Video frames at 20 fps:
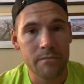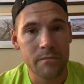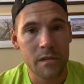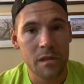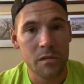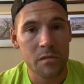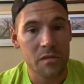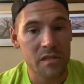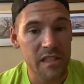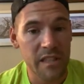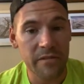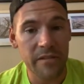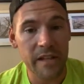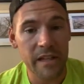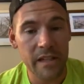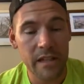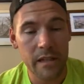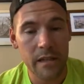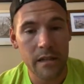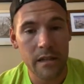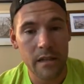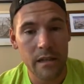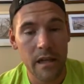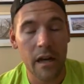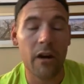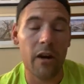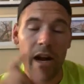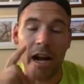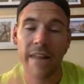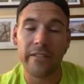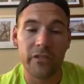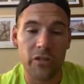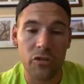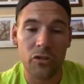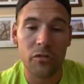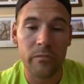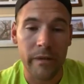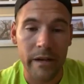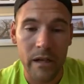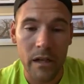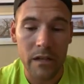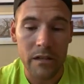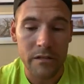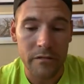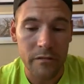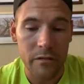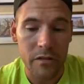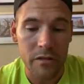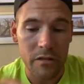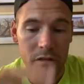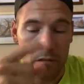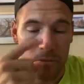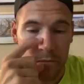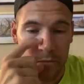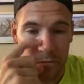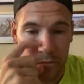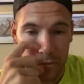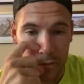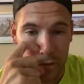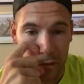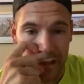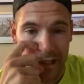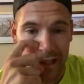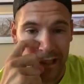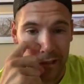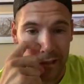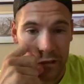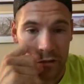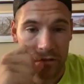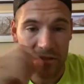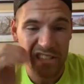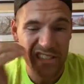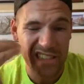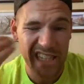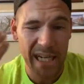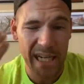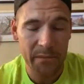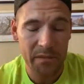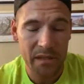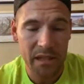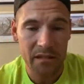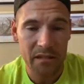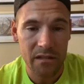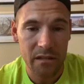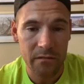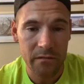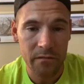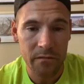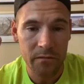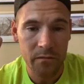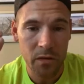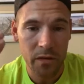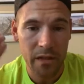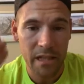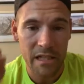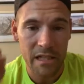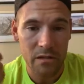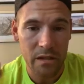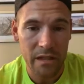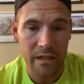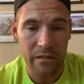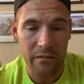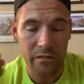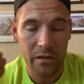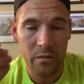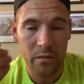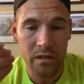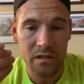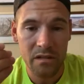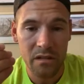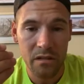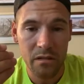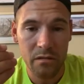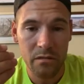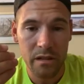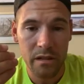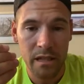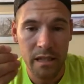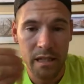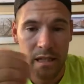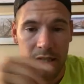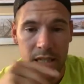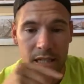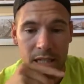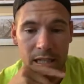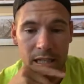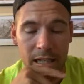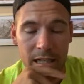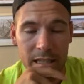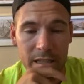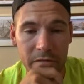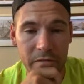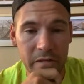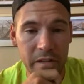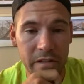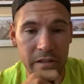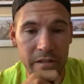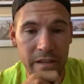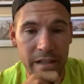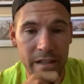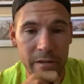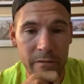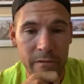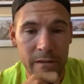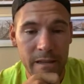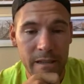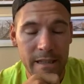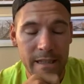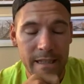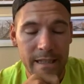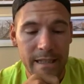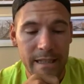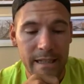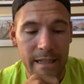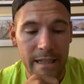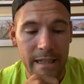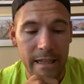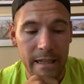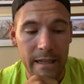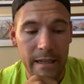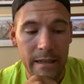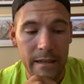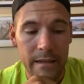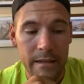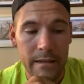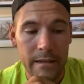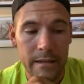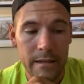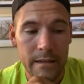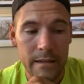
specific. Oh, I have to do it by August 1st, okay? So it's time sensitive, okay? So I got 3 weeks to do it, to figure it out, and